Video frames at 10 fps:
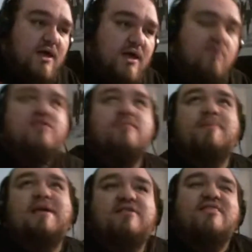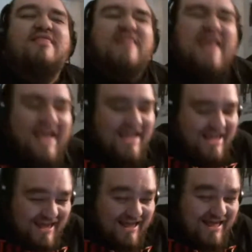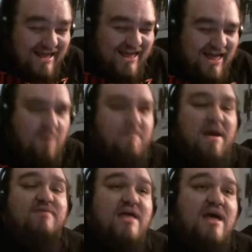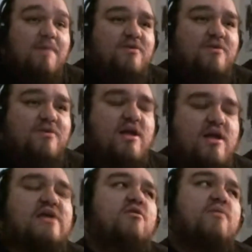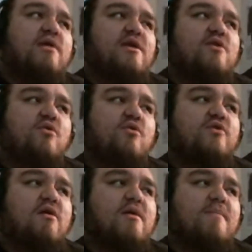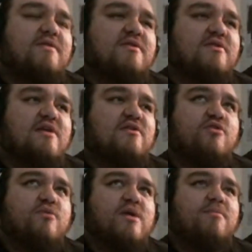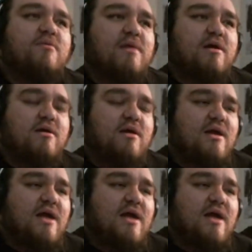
was the best thing about the episode. He also had a really cool song about the season 3 premiere.